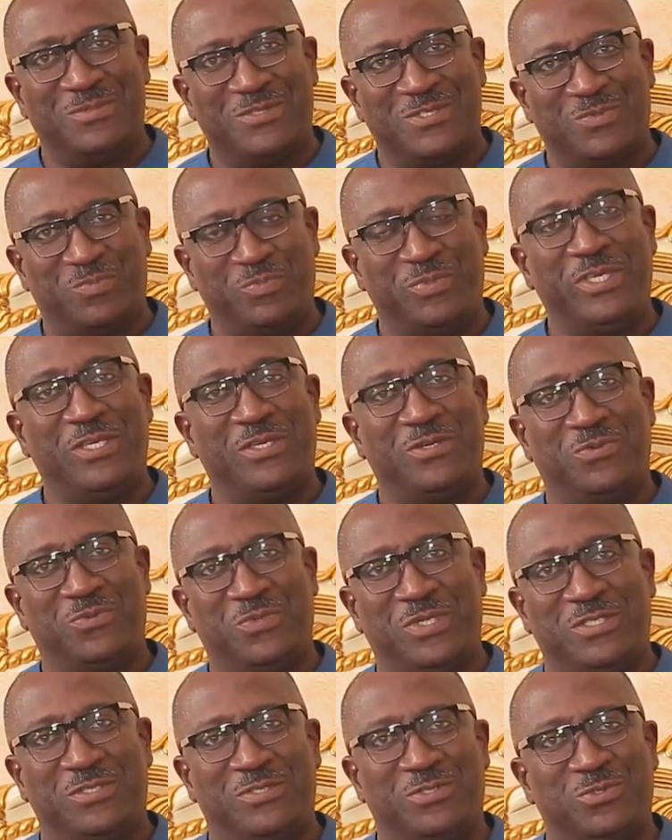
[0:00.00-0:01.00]
speak
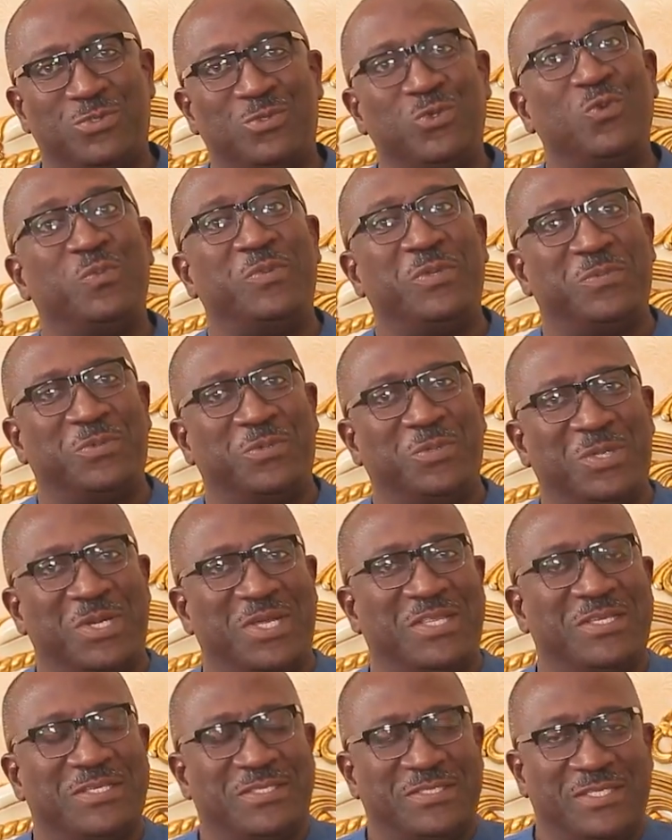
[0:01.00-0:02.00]
with two people
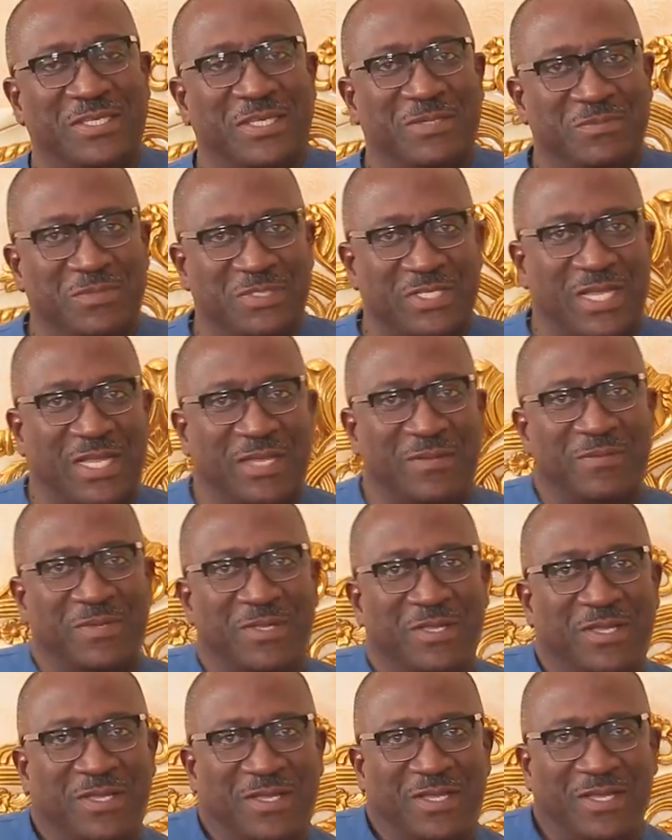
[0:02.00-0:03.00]
at the same time,
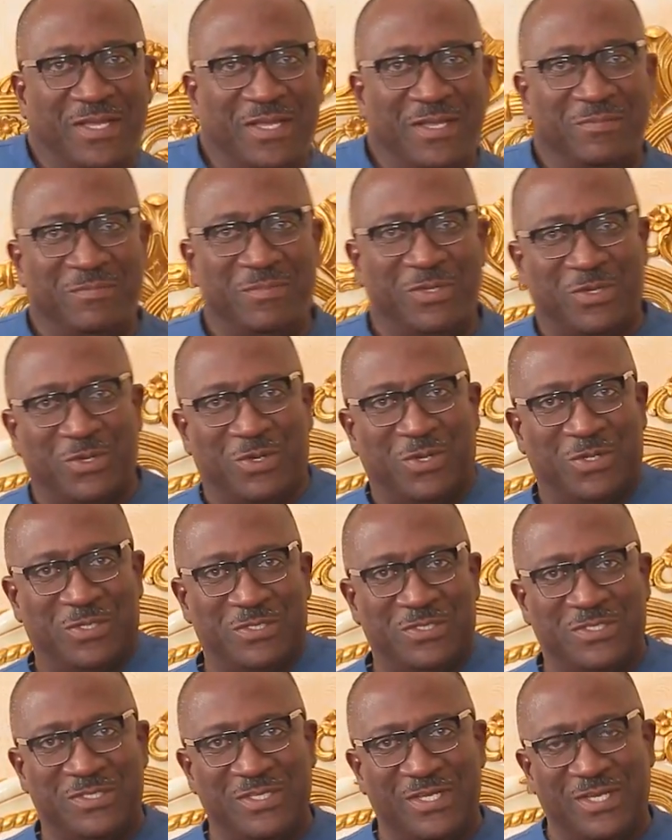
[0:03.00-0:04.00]

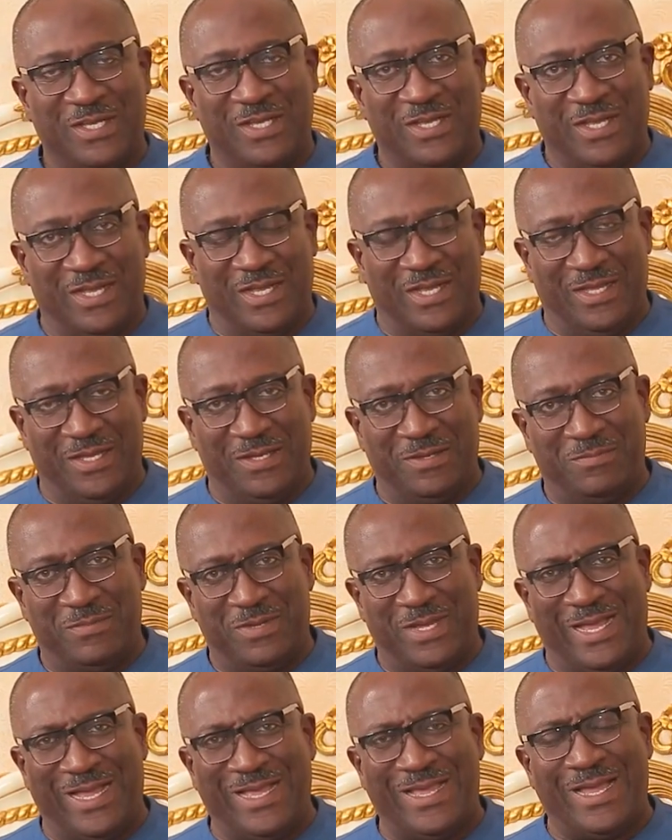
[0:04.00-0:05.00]
because
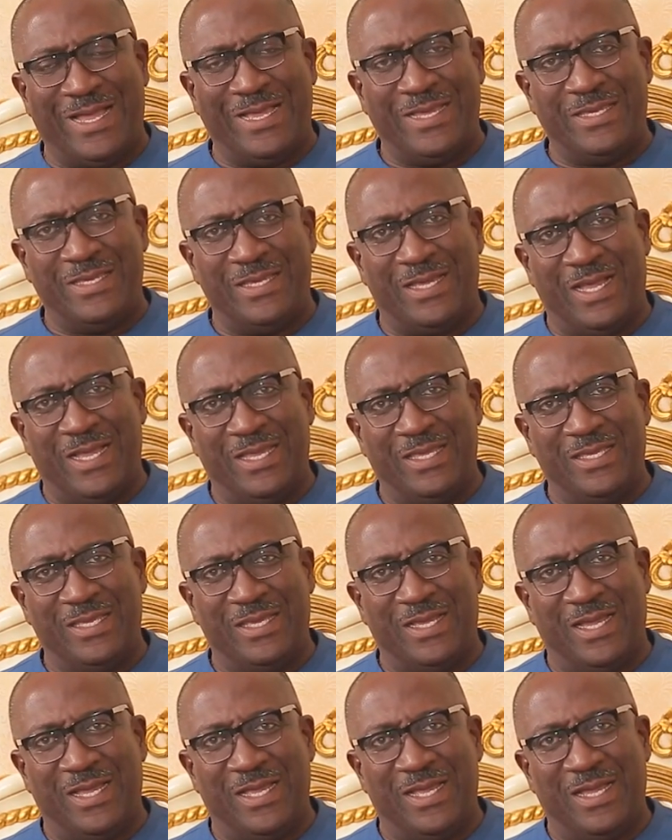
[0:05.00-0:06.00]

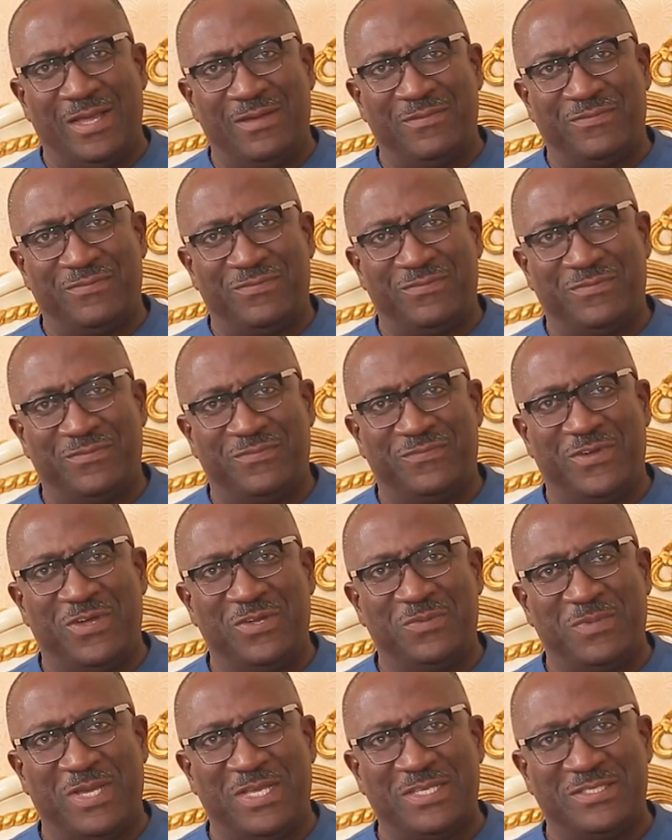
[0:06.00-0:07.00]
I have
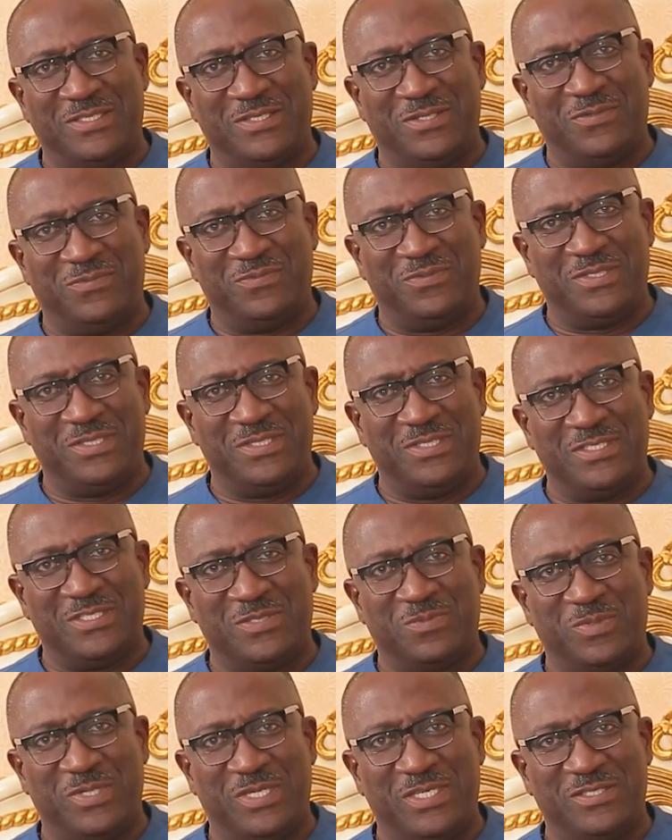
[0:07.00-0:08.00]
found myself in this
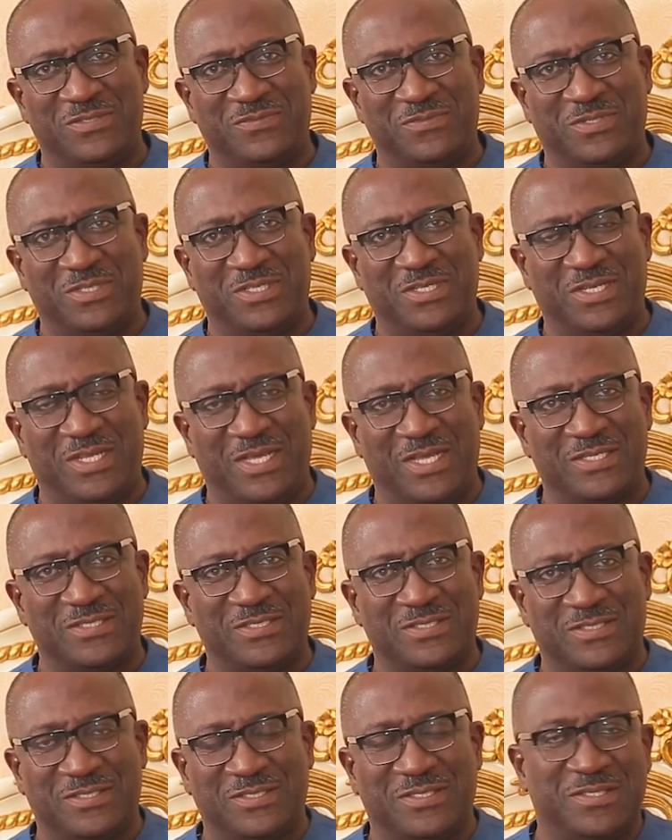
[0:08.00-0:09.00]
space for the
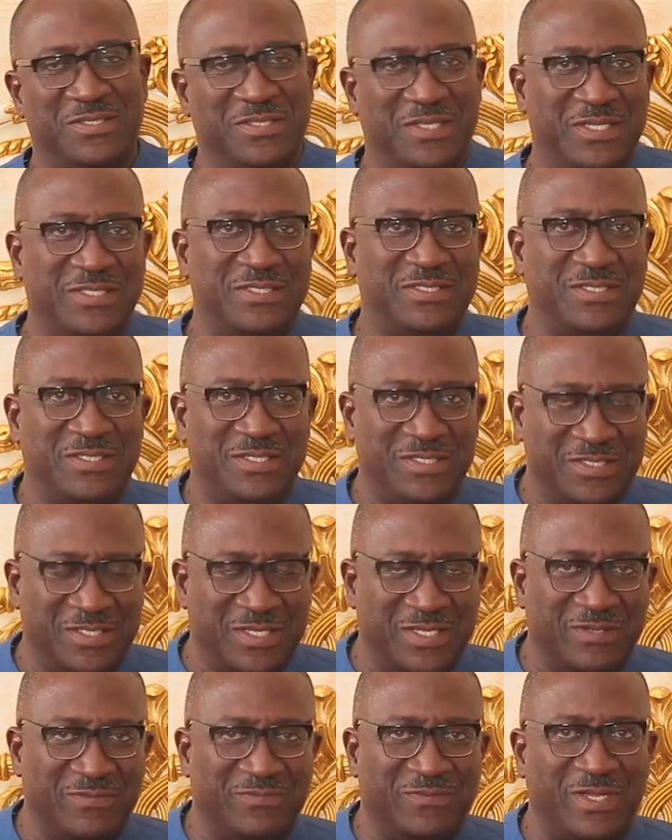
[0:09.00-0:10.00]
last 30,
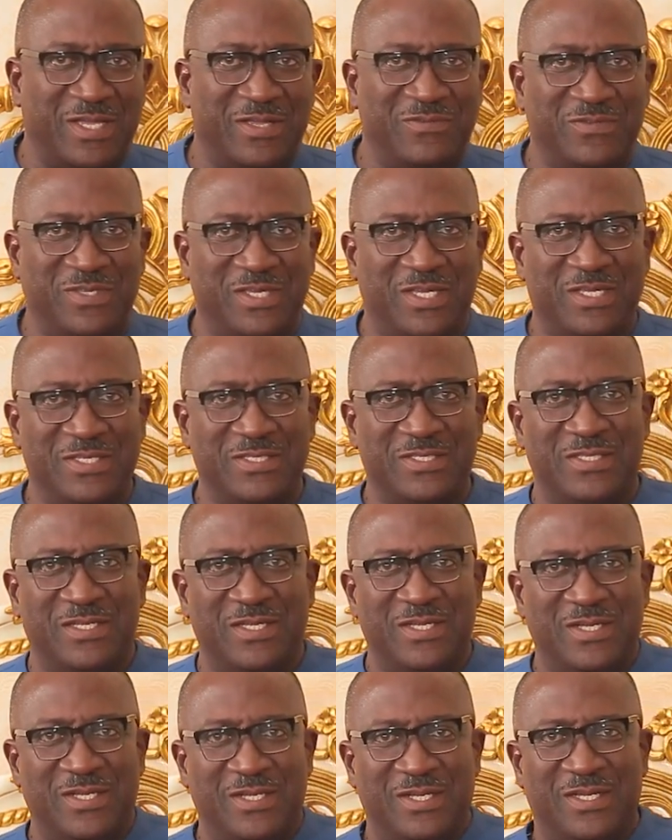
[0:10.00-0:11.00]
35 years,
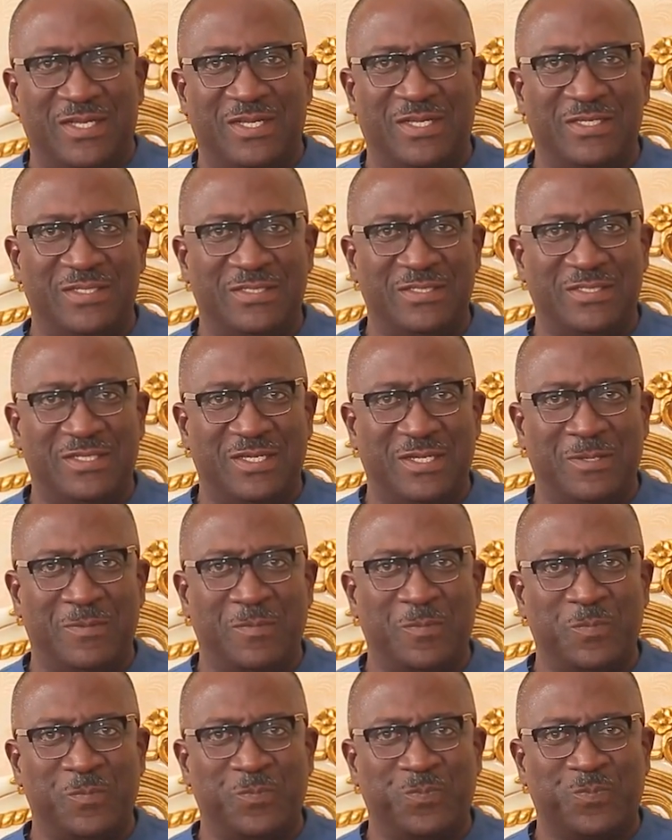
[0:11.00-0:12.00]

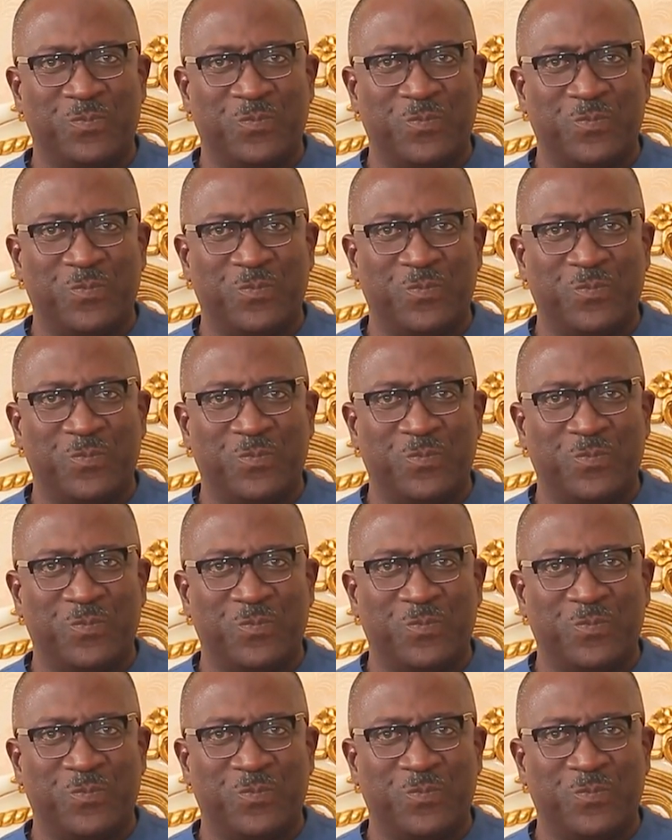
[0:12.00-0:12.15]
and